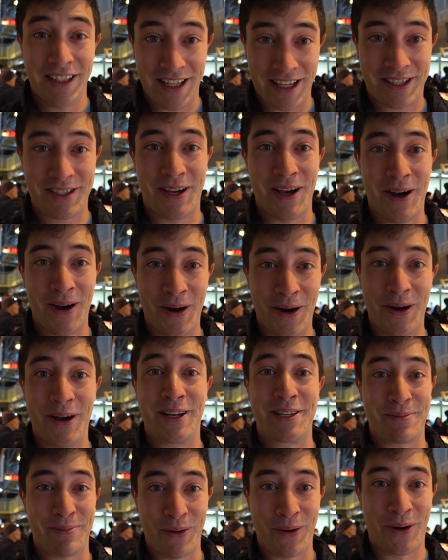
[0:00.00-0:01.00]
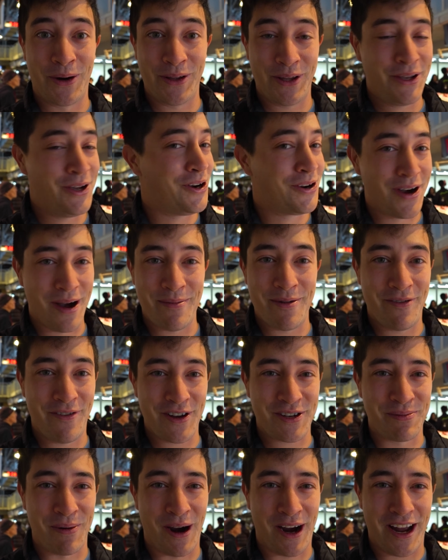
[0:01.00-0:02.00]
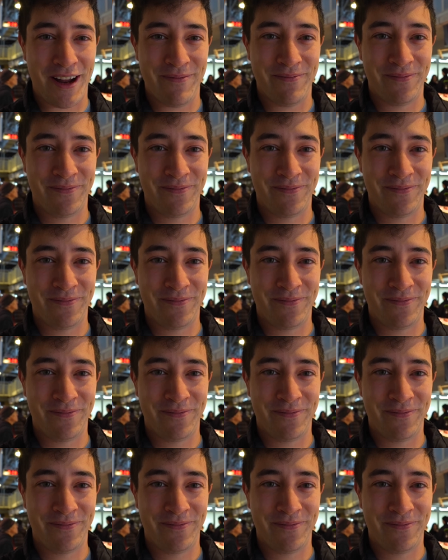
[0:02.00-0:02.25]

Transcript: Let's go explore the Yokohama Fish Market.